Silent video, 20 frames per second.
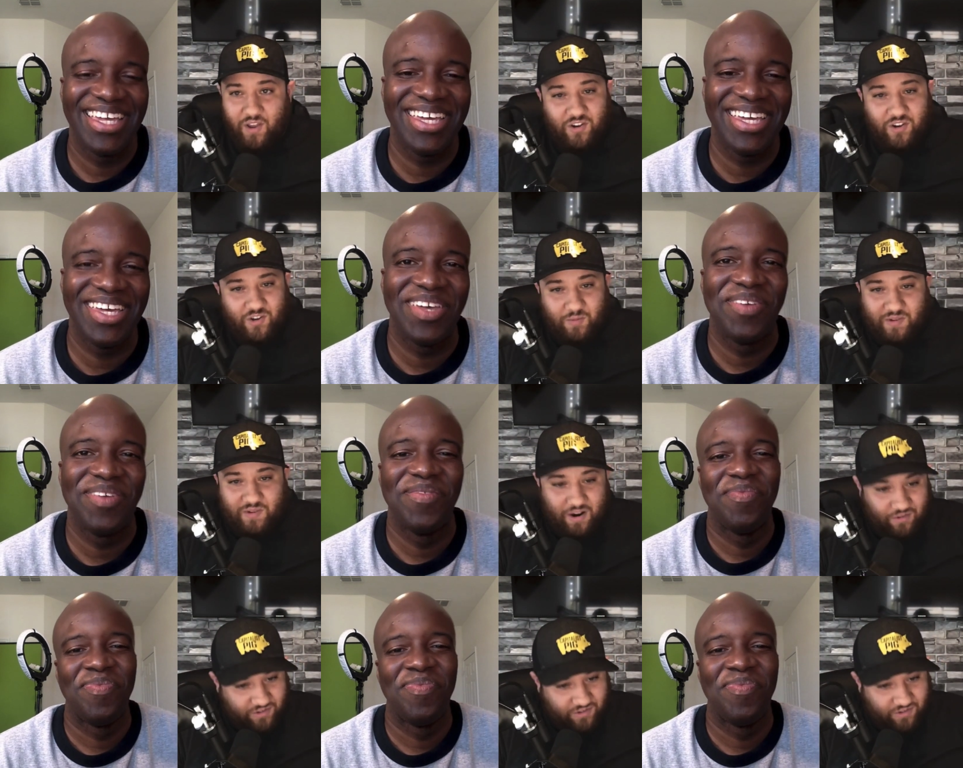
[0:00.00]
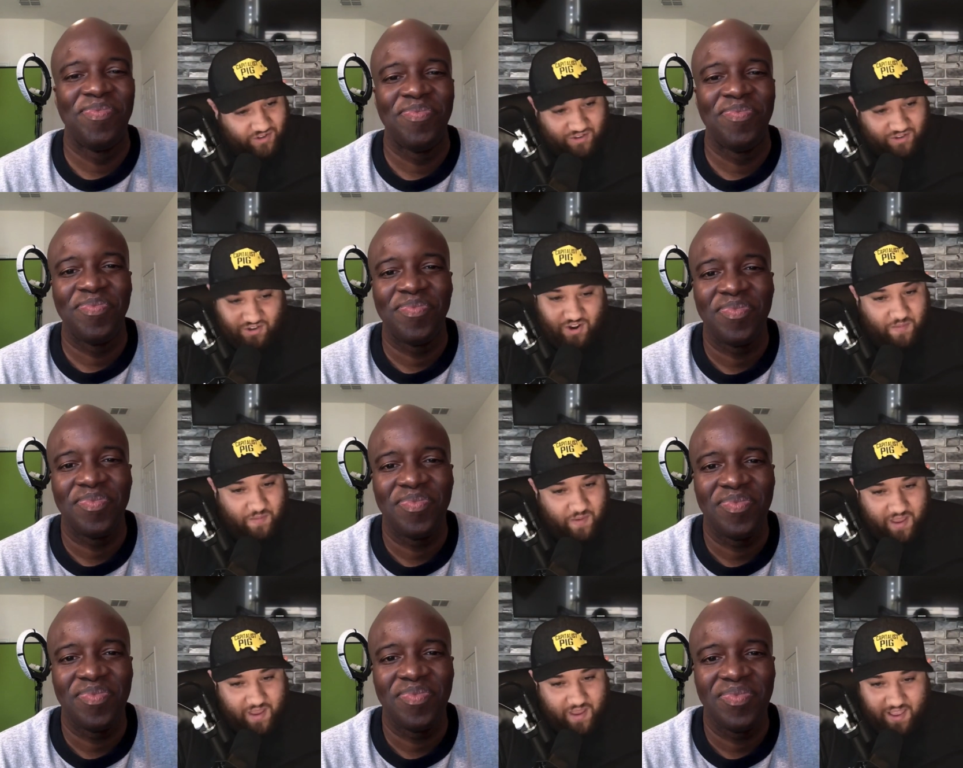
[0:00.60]
Speaker 1: YouTube channel is
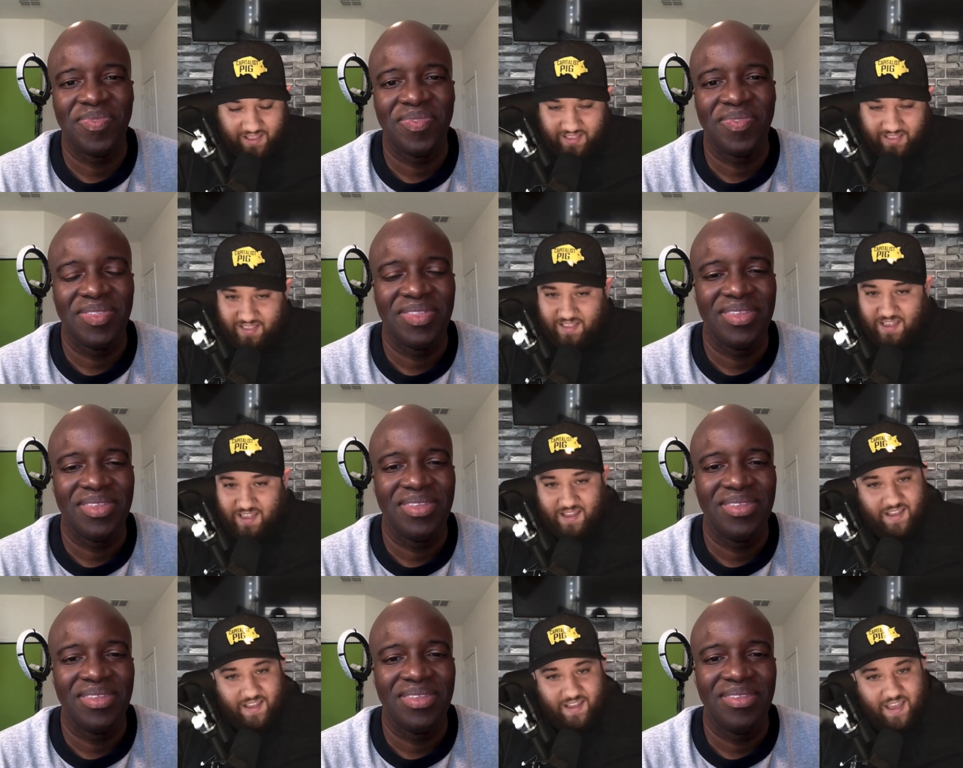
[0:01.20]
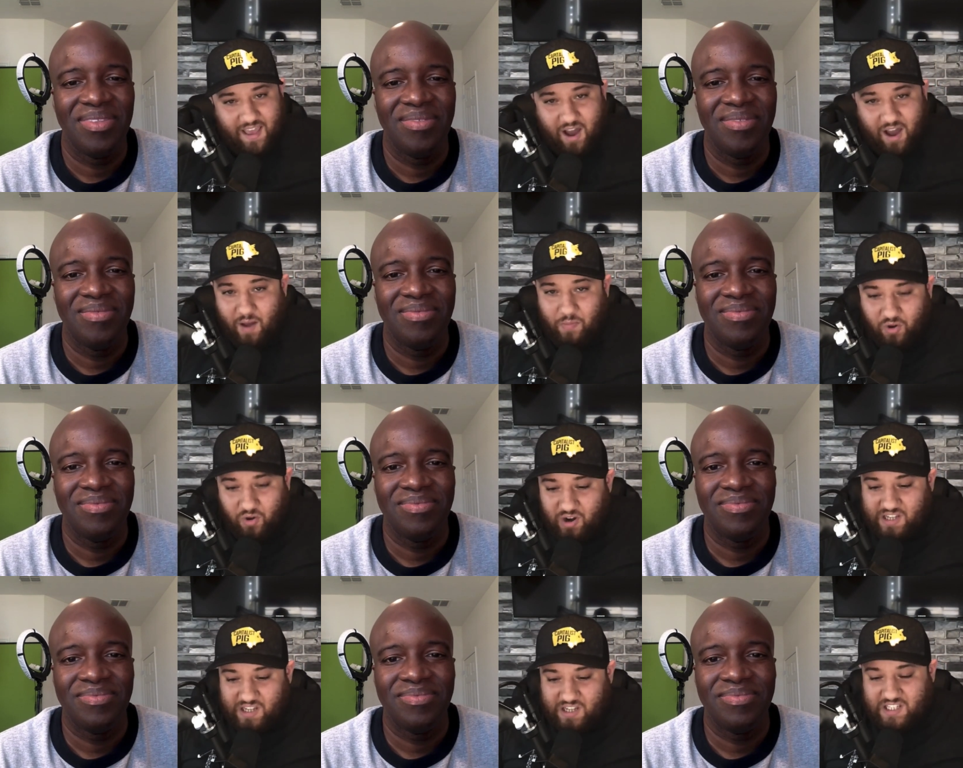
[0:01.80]
going to be. I'm
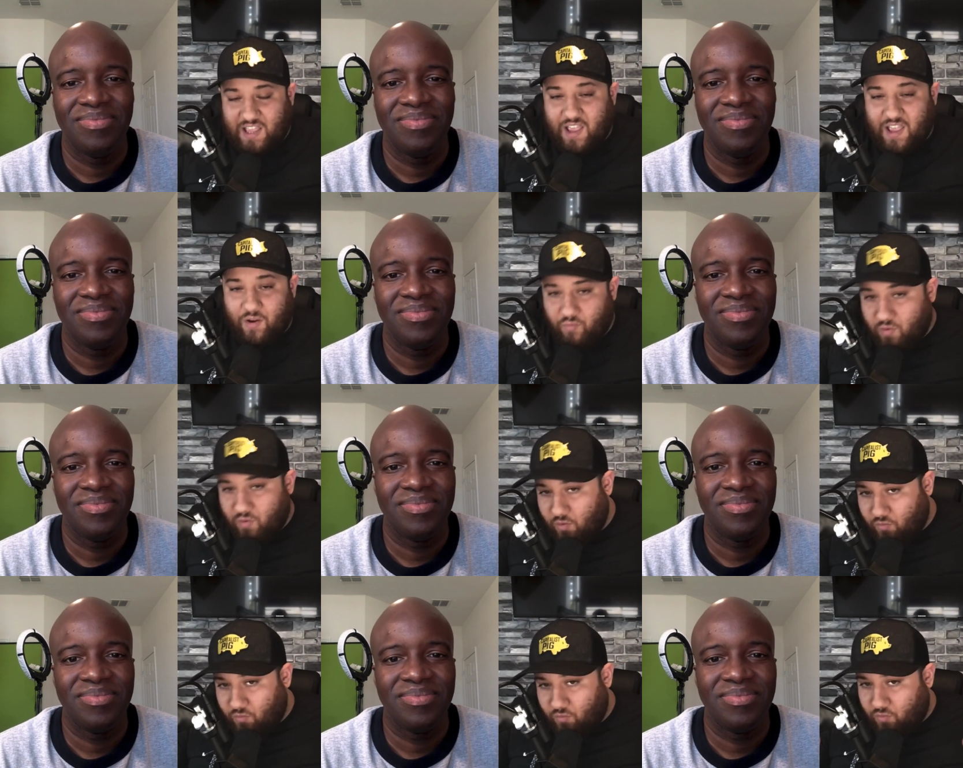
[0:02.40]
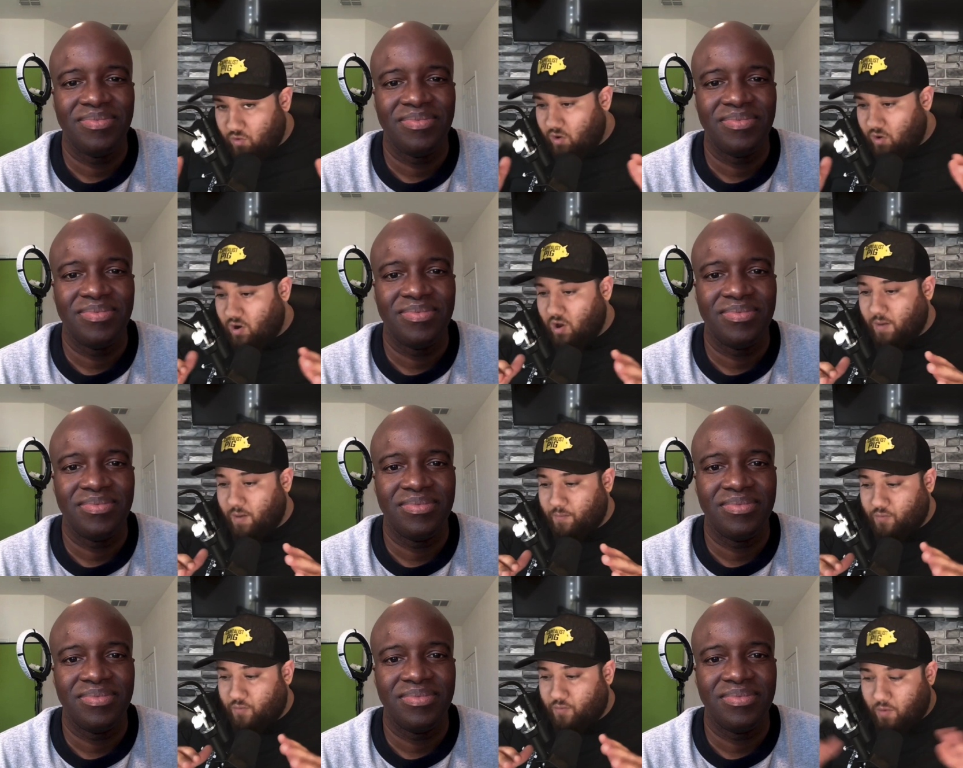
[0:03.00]
not going to sit there like